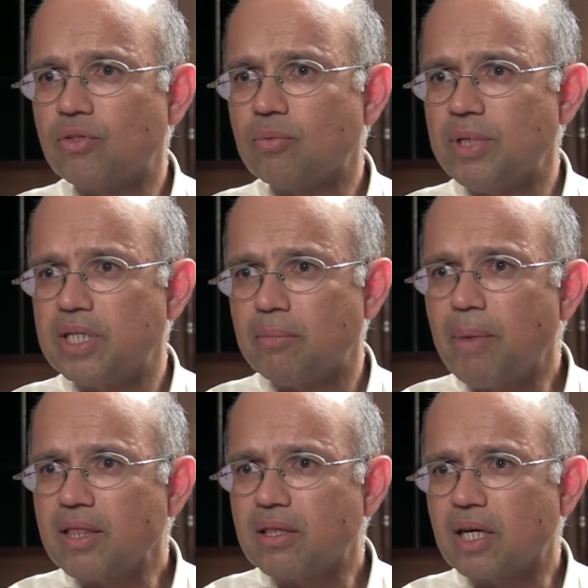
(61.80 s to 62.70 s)
rupees a
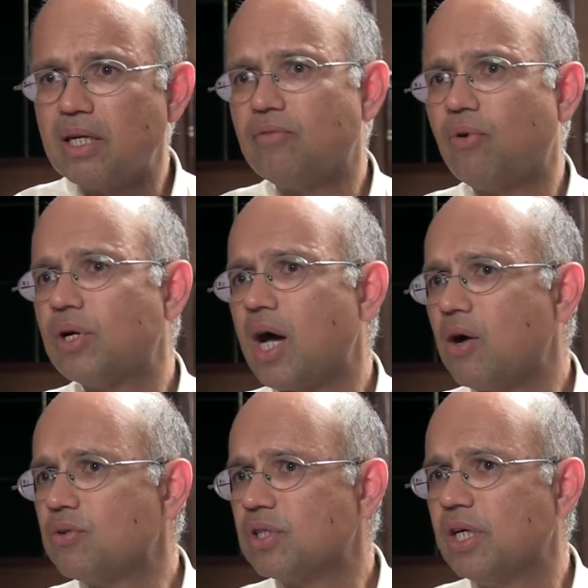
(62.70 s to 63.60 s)
month can afford a
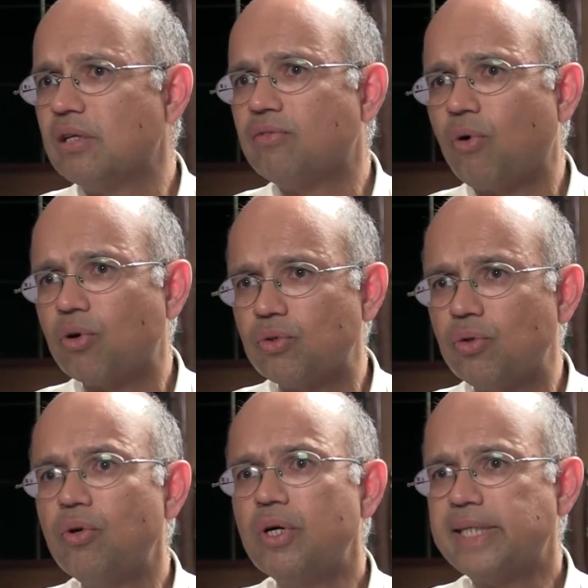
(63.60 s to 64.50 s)
house in the 4 to
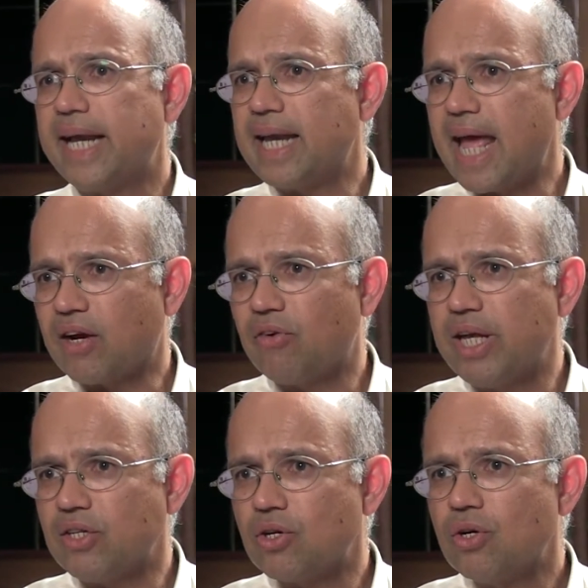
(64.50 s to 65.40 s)
10 lakh
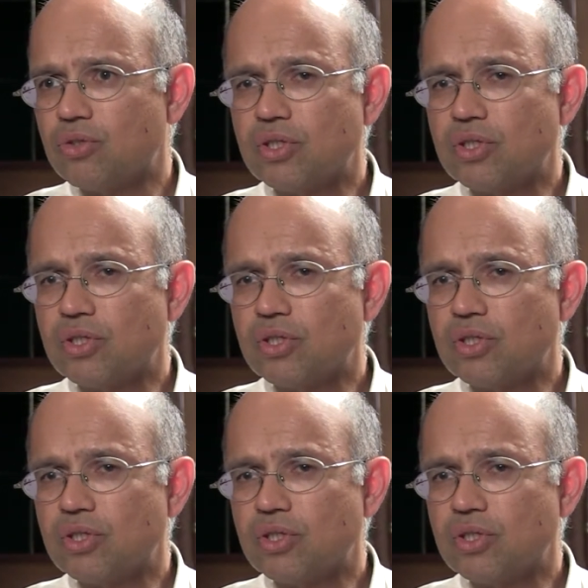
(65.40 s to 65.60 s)
range. So